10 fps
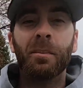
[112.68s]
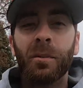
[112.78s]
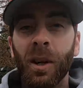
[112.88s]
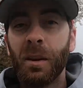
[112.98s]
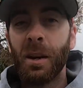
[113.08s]

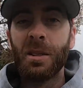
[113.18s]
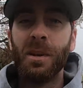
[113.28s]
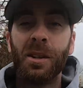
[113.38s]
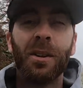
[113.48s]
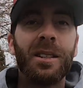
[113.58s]
really
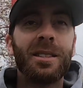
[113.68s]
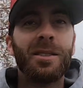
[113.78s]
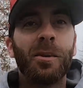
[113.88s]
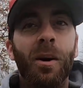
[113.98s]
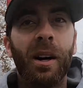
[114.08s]
makes me curious
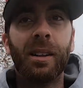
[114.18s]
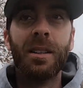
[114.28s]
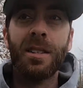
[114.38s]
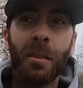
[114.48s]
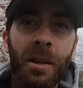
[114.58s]
as to why
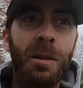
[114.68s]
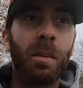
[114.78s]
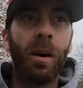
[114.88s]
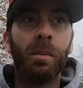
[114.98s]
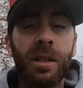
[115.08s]
some of these
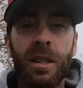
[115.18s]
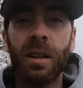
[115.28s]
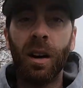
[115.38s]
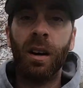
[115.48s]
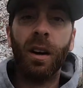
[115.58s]
properties
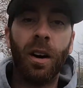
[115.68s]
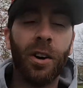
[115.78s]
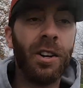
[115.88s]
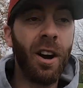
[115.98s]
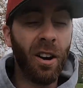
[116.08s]

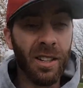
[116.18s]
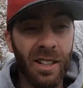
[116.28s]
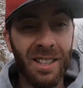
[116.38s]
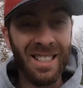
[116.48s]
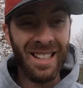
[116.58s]
are not
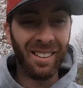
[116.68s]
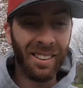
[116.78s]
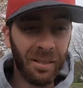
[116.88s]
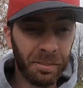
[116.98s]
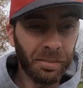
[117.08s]

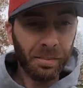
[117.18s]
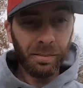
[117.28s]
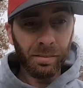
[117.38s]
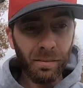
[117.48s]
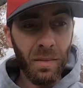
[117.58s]
selling,
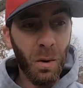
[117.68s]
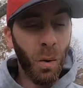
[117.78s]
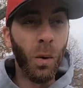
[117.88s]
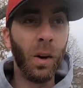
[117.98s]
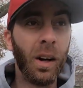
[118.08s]

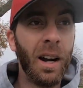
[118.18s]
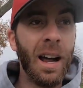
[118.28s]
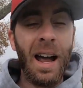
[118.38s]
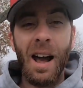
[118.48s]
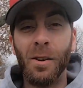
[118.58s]
or
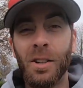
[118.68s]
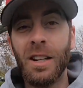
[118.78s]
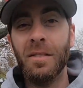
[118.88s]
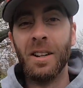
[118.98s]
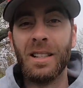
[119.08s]
how you
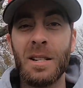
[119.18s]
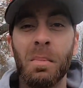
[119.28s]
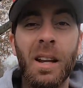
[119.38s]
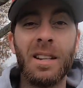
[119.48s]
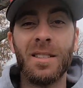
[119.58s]
can even
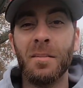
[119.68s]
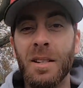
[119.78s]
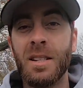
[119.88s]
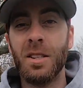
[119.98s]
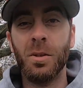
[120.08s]
explain some of
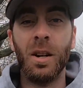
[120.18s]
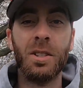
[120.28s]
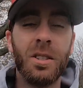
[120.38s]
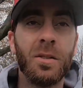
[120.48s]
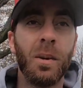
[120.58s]
these
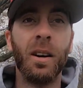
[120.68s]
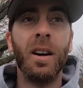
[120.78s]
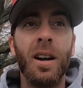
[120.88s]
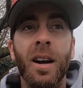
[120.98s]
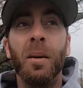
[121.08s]
situations where
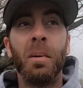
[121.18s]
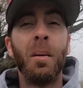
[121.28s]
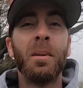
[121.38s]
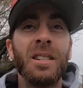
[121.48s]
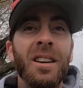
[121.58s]
a
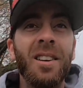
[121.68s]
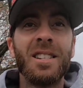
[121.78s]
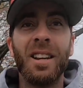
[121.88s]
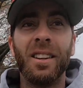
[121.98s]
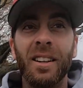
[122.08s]
property's
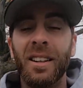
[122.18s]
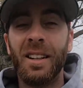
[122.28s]
not selling